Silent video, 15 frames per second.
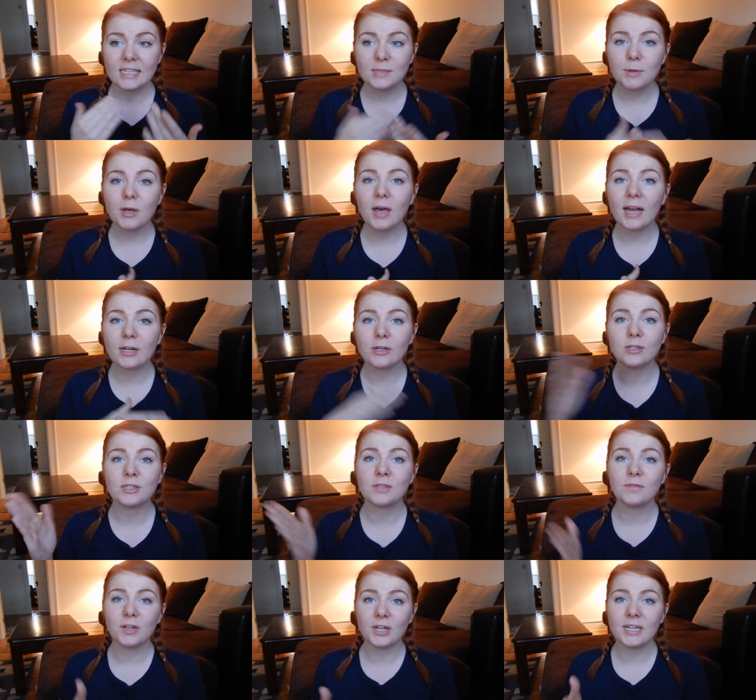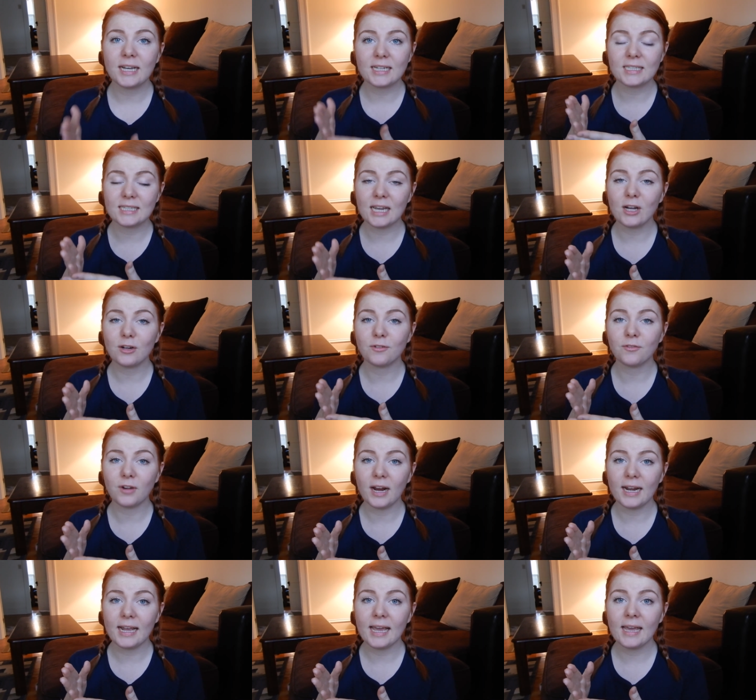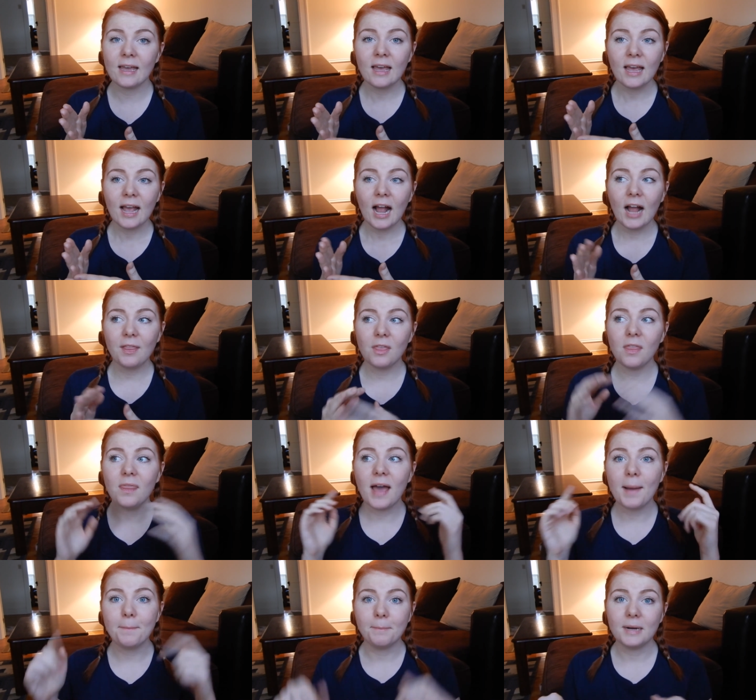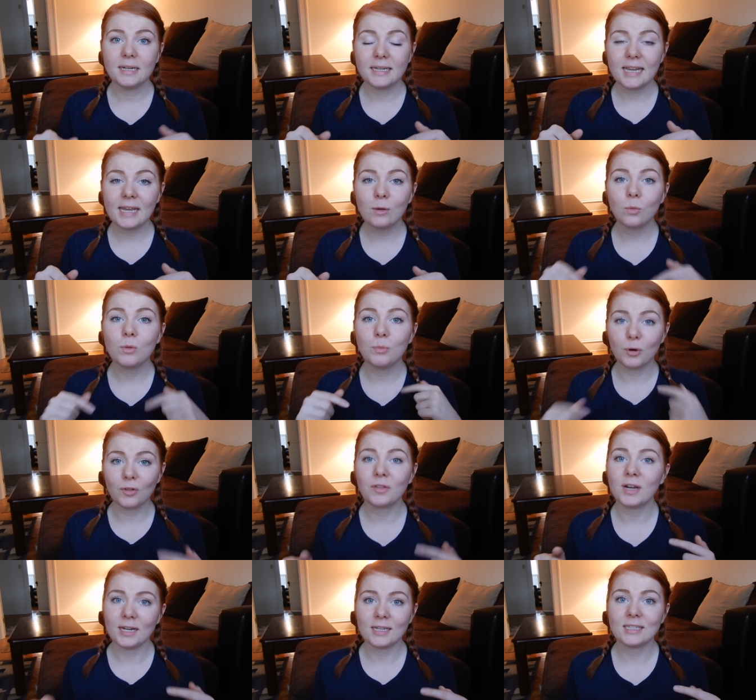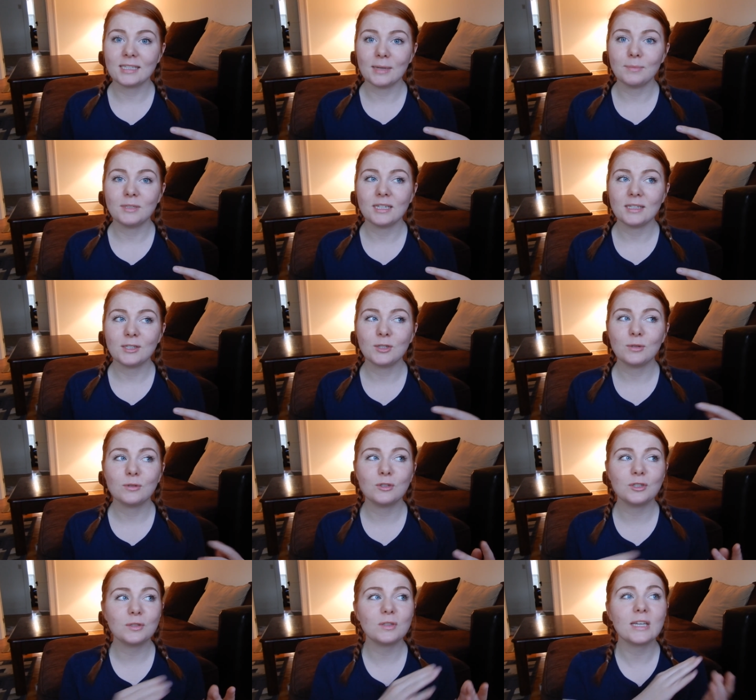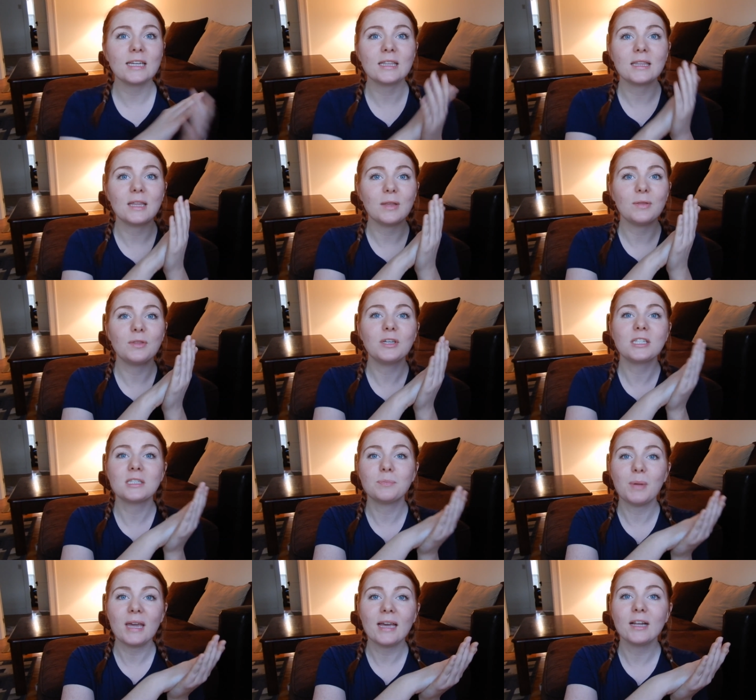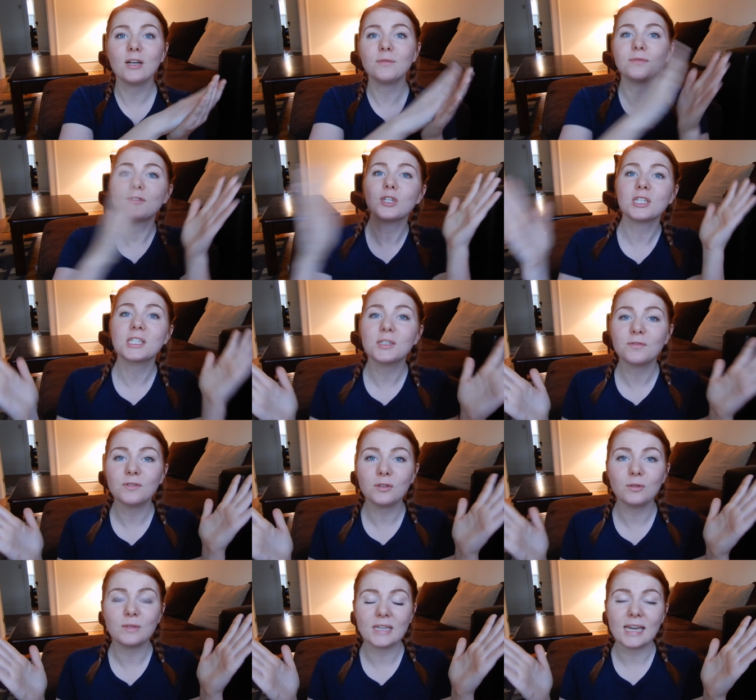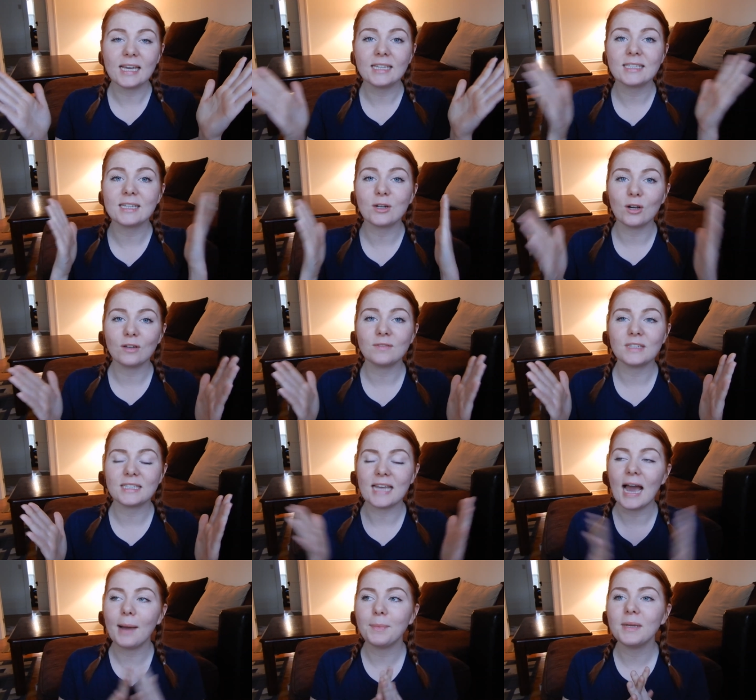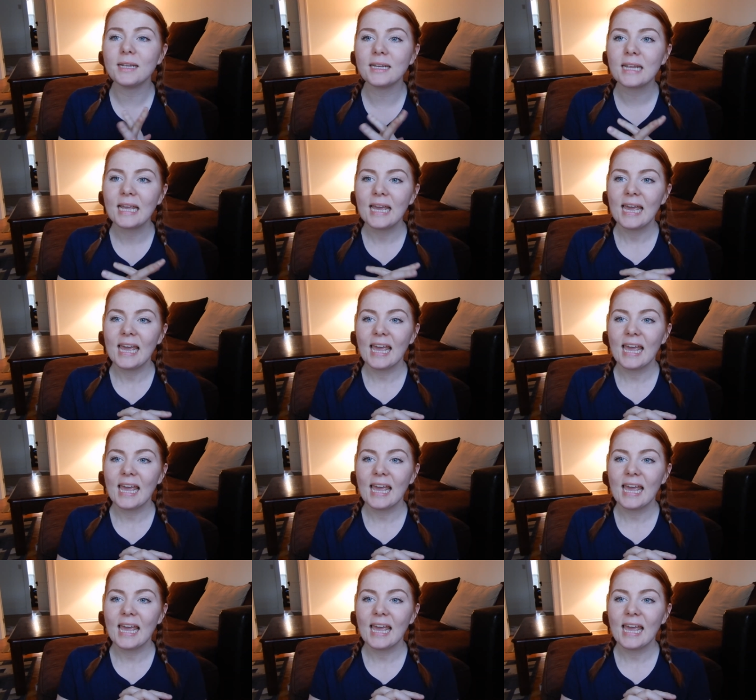Isabel had hers the very next day on a Friday, and then that Monday we both got accepted. So it was just like the span of just a few days that all of this happened.